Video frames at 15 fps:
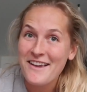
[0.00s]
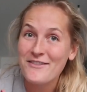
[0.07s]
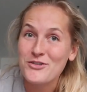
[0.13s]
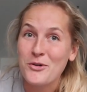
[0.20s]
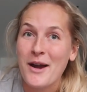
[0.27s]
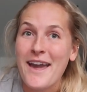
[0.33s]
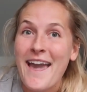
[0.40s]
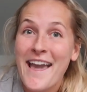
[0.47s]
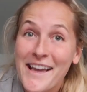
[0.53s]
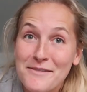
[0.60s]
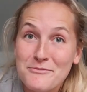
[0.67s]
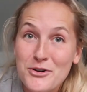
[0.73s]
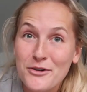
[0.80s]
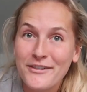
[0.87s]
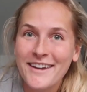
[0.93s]
Even though I
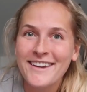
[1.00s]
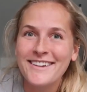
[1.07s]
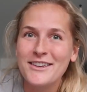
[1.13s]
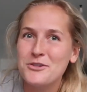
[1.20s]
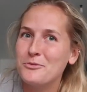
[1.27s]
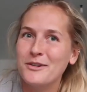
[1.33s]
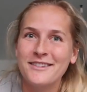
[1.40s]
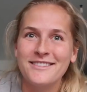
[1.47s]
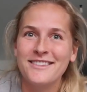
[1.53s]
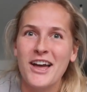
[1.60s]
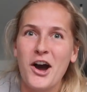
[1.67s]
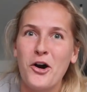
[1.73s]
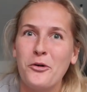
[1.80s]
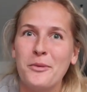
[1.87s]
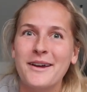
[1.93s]
hate moving, you wouldn't
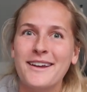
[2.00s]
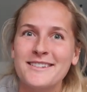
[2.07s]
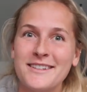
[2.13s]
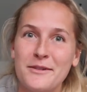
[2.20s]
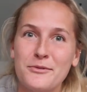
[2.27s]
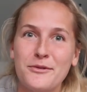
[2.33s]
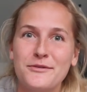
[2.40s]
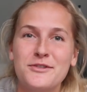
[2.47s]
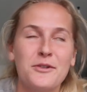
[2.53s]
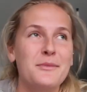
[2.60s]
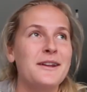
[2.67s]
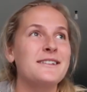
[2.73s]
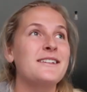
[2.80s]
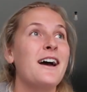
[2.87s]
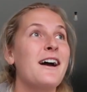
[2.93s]
know because I moved so
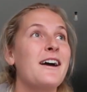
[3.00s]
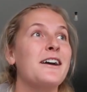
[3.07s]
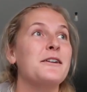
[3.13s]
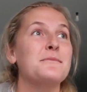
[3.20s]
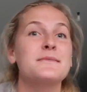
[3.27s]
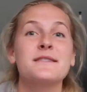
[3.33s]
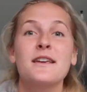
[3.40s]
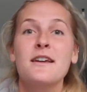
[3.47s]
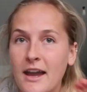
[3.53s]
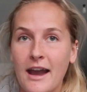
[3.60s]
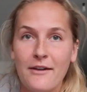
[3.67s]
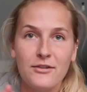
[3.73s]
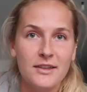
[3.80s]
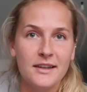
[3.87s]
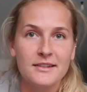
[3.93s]
many times.
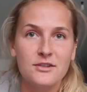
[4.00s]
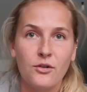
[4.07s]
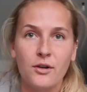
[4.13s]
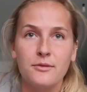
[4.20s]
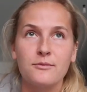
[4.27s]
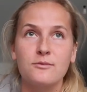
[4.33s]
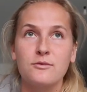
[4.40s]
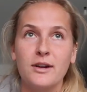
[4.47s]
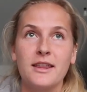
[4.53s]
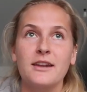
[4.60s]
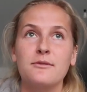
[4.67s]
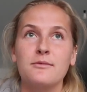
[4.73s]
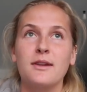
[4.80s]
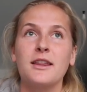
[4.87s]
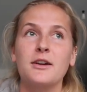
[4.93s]
Everything's going
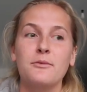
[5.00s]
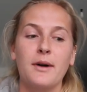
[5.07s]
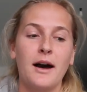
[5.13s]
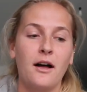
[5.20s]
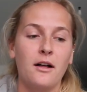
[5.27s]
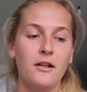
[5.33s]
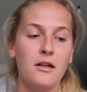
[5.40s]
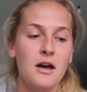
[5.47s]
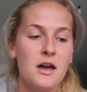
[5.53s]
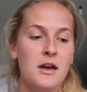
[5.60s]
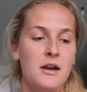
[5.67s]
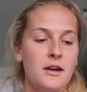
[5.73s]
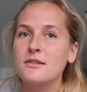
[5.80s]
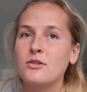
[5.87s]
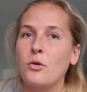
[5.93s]
really, really well.
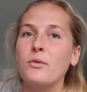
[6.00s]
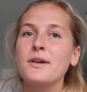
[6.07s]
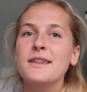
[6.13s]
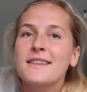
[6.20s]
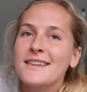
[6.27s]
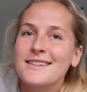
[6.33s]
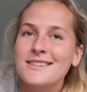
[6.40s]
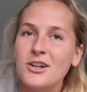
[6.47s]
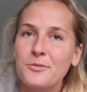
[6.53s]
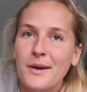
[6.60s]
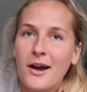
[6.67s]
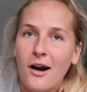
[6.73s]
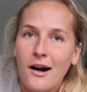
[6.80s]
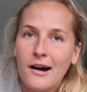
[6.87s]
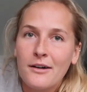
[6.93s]
The only thing that's a little
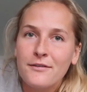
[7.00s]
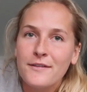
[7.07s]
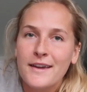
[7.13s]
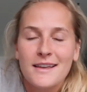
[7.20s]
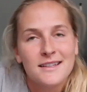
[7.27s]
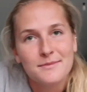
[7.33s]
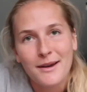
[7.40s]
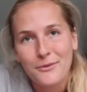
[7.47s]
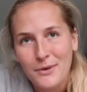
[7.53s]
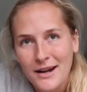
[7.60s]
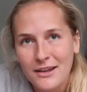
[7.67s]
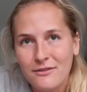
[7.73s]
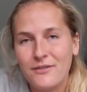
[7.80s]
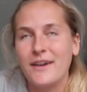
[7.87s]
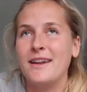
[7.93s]
bit off is my
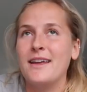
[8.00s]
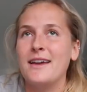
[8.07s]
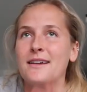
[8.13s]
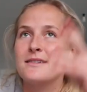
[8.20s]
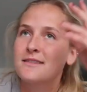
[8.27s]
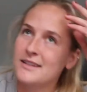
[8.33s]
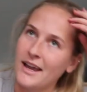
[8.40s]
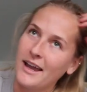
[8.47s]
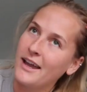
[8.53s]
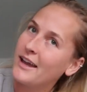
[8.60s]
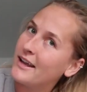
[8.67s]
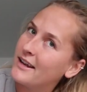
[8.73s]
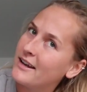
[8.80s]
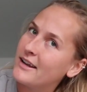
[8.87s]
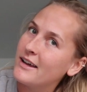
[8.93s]
running fitness.
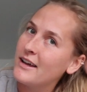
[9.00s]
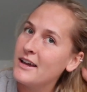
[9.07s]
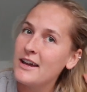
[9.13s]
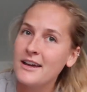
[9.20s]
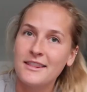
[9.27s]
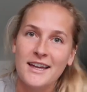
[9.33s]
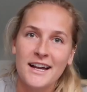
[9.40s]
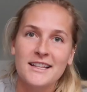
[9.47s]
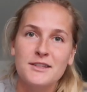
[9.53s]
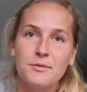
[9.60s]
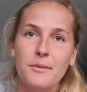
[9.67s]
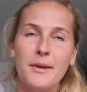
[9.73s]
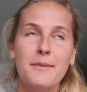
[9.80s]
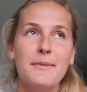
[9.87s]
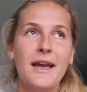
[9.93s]
And that's
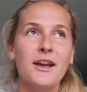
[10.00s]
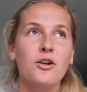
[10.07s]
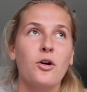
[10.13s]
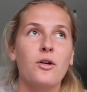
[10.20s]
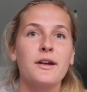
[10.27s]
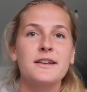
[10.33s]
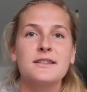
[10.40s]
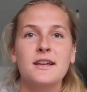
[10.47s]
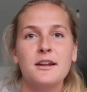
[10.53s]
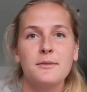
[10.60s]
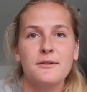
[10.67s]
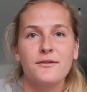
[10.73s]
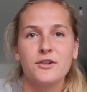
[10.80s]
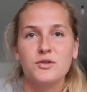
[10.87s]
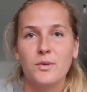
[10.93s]
what my main goal is gonna
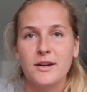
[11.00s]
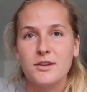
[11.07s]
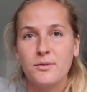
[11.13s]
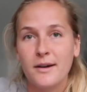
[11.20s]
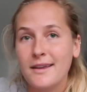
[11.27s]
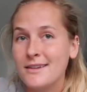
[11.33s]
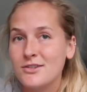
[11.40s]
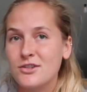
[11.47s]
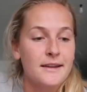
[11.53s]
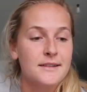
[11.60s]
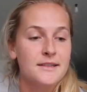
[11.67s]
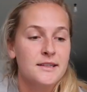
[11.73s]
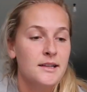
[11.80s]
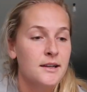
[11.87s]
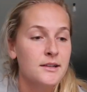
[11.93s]
be for 2020,
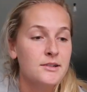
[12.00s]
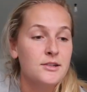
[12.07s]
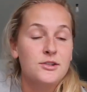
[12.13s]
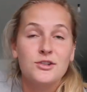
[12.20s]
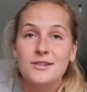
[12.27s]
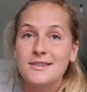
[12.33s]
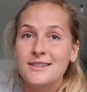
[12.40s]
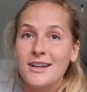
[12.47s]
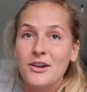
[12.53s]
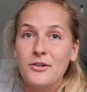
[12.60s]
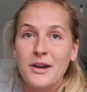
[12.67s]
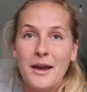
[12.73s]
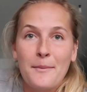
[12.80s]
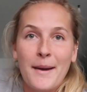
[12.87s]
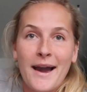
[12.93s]
is to just, you know,
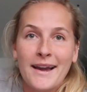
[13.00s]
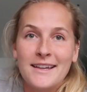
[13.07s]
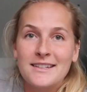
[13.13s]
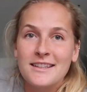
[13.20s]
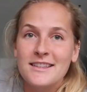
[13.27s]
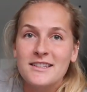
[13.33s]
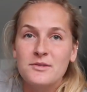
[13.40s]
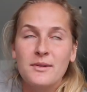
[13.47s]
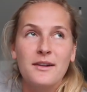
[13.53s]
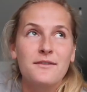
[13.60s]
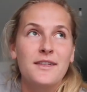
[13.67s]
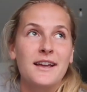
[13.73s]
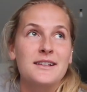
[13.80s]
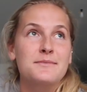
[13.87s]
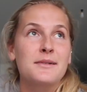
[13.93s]
get back into the swing of
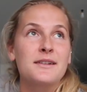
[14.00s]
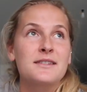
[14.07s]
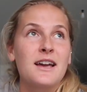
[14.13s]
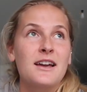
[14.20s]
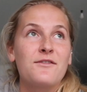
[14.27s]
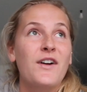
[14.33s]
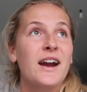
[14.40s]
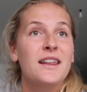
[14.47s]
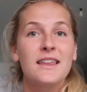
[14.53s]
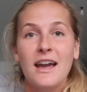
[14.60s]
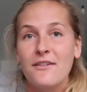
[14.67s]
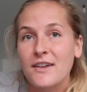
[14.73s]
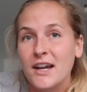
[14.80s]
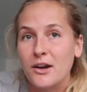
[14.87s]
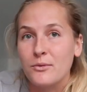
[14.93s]
things, because I finally
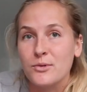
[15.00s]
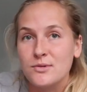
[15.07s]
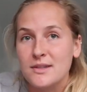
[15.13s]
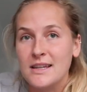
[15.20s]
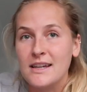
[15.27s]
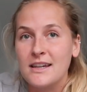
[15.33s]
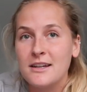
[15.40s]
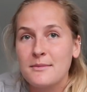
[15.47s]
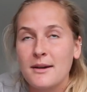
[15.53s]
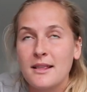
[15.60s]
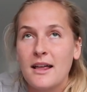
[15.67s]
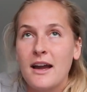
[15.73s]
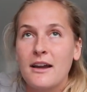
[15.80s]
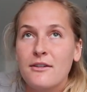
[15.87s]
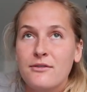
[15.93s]
have like a routine in my
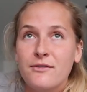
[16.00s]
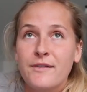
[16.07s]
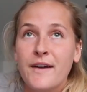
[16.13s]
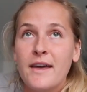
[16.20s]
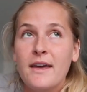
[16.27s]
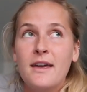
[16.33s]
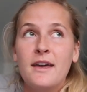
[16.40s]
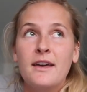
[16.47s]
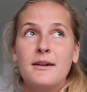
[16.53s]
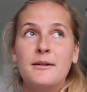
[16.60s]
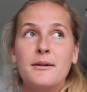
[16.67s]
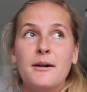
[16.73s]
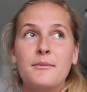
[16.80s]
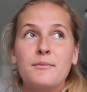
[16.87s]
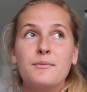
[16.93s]
life.
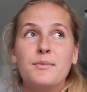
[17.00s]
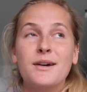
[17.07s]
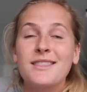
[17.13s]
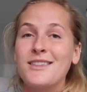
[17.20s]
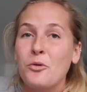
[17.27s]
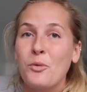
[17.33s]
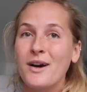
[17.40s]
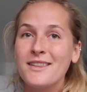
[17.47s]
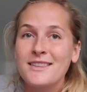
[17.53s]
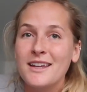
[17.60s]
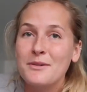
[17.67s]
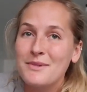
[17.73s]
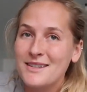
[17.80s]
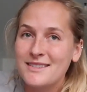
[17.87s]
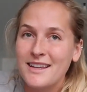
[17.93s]
But the one
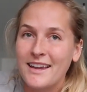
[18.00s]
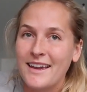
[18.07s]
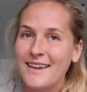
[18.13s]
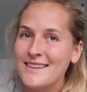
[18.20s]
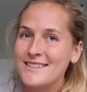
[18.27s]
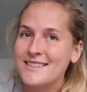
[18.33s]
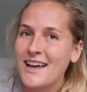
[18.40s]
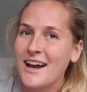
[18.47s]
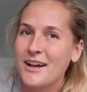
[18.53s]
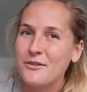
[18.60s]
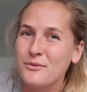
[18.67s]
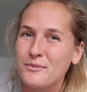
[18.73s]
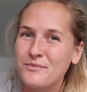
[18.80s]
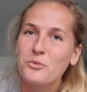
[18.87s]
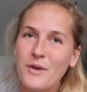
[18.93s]
thing missing is
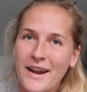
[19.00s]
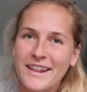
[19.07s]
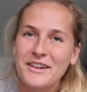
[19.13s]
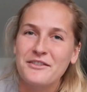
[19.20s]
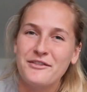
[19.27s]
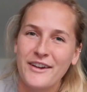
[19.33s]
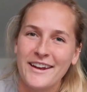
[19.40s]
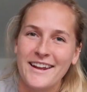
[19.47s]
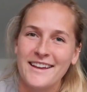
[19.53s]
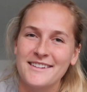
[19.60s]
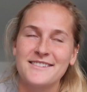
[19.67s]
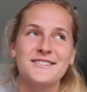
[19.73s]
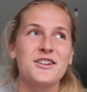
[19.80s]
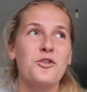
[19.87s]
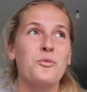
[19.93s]
that running
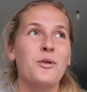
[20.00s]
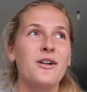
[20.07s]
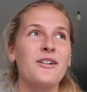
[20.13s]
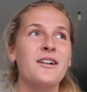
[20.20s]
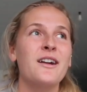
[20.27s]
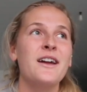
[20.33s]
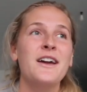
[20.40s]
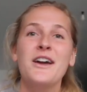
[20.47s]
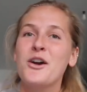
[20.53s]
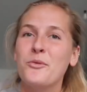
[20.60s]
fitness. So we're